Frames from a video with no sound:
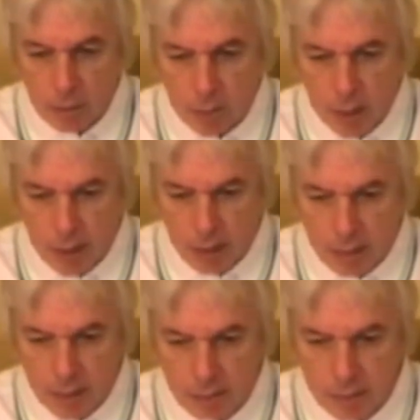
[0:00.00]
where
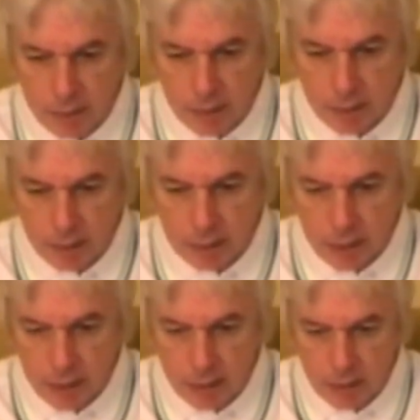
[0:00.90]
everything
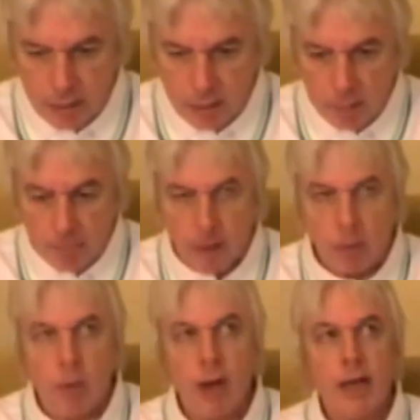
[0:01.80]
is.
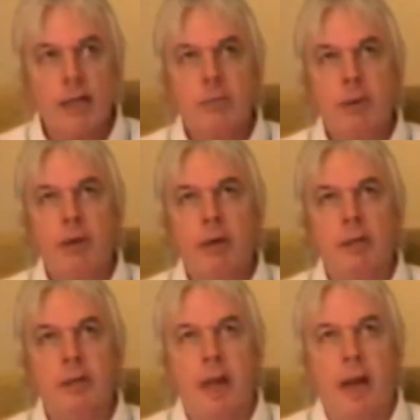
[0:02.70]
And when I
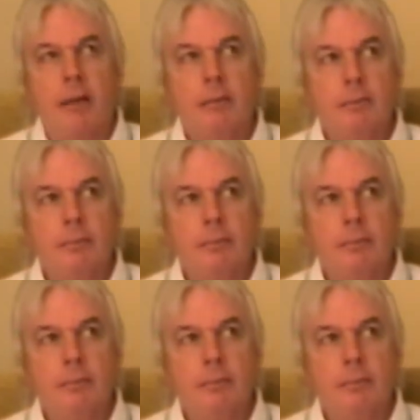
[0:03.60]
experienced that,